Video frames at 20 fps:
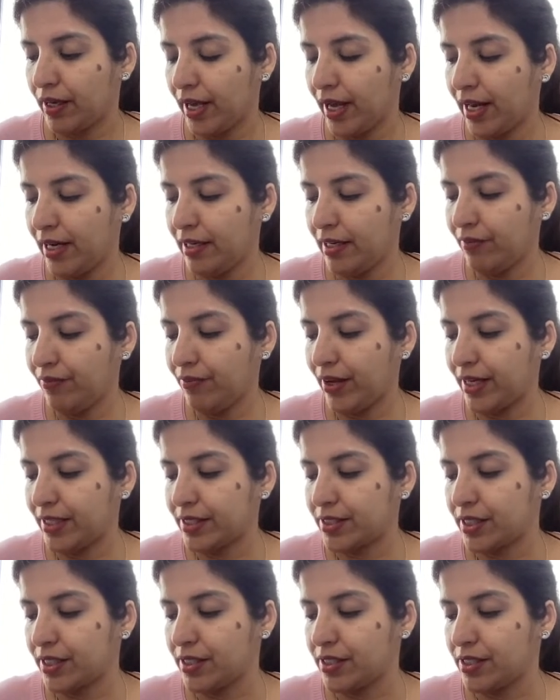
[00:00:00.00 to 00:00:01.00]

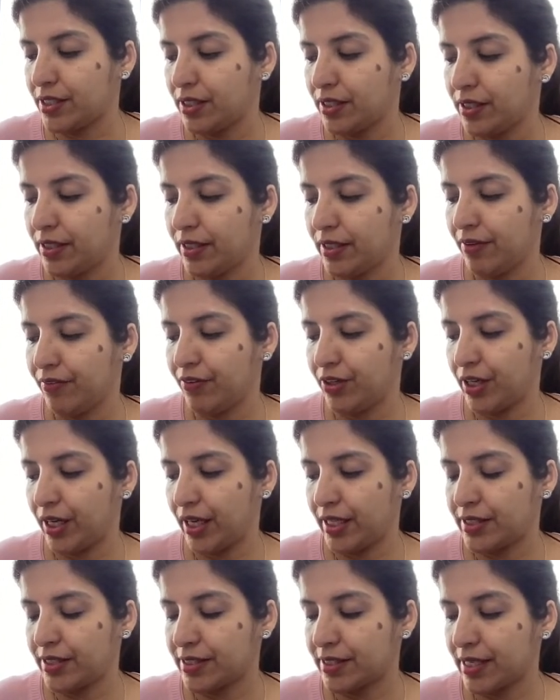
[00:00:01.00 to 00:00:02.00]
Elevated liver
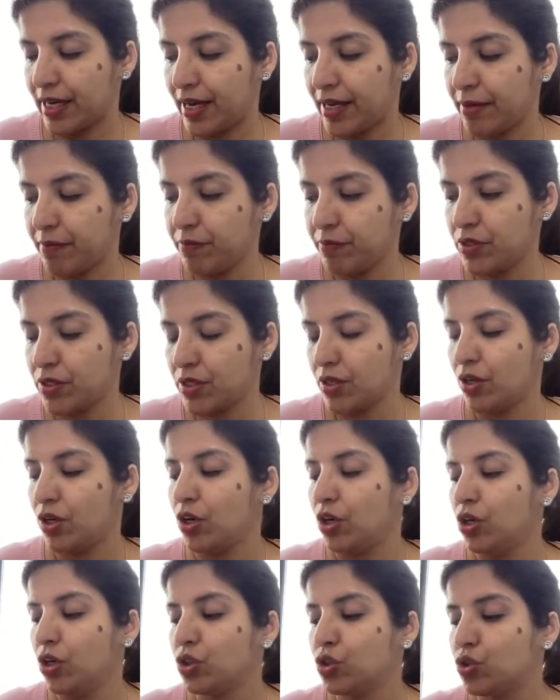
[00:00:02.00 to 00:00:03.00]
enzymes
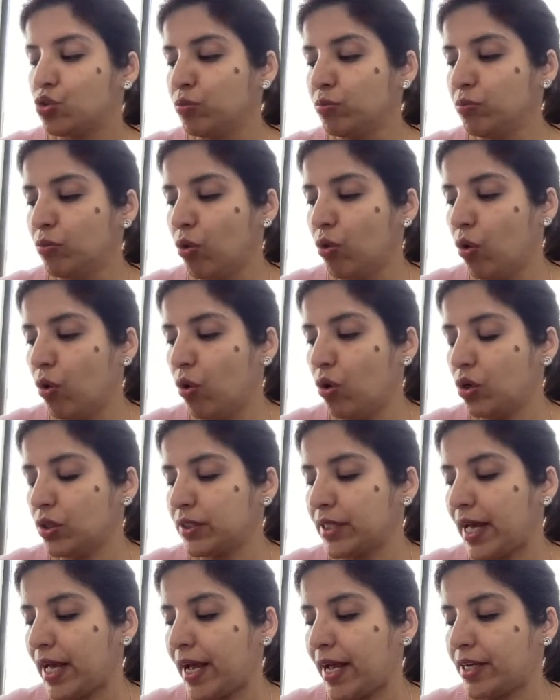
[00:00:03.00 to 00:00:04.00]
to
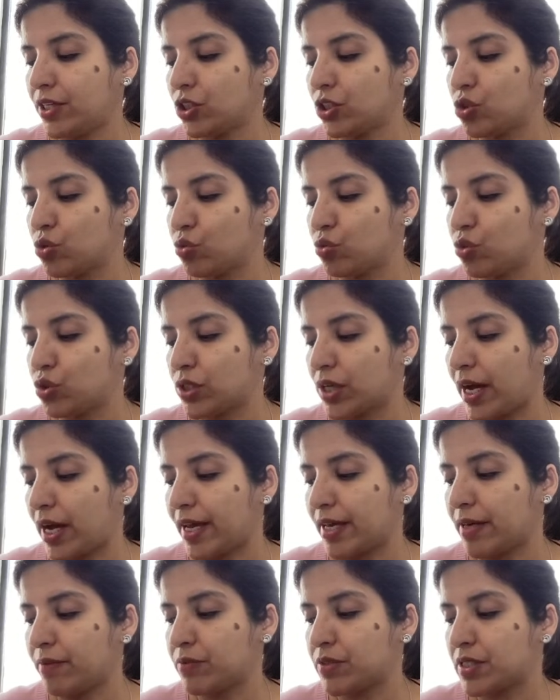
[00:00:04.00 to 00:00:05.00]
more than 2
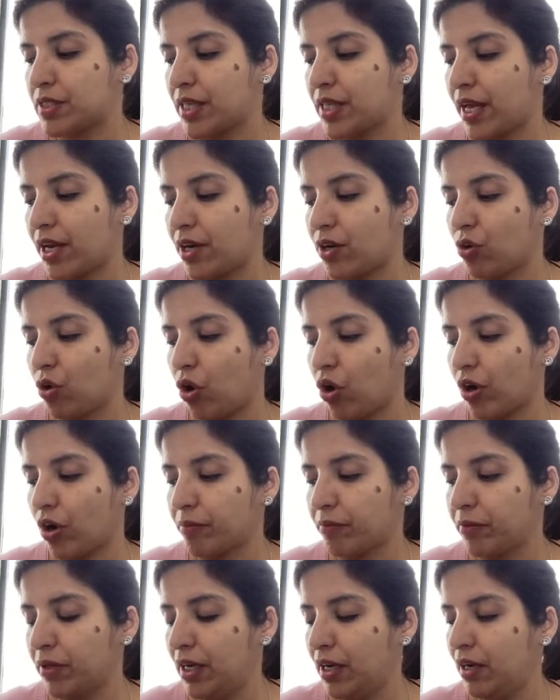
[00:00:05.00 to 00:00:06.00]
times their
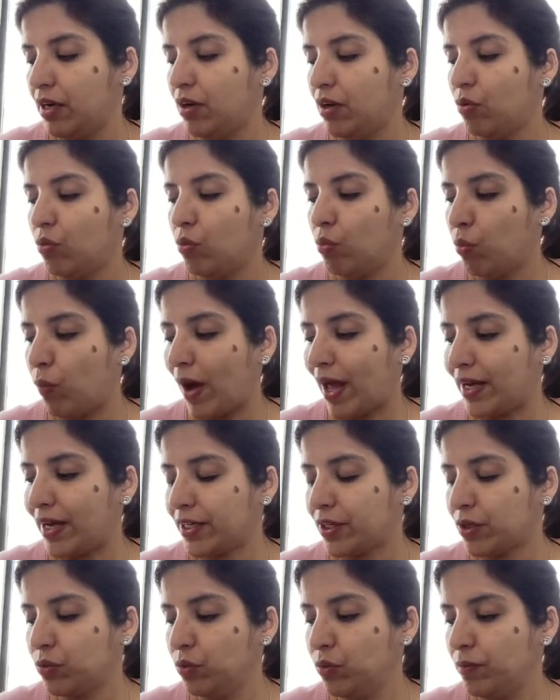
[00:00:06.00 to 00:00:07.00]
normal
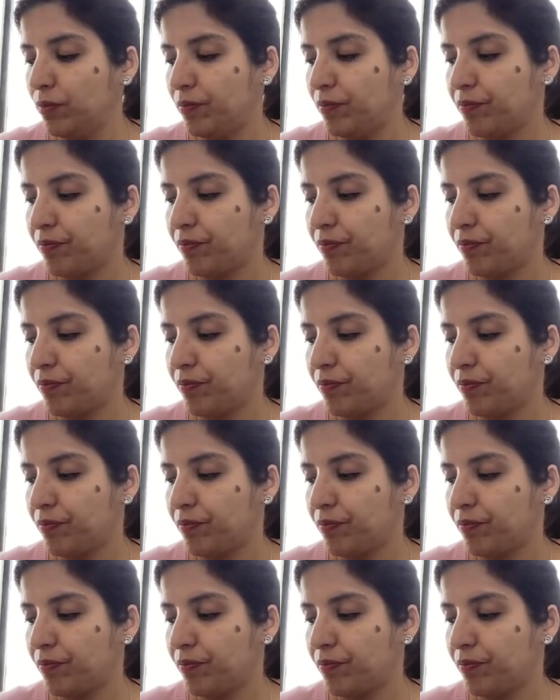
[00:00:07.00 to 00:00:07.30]
value.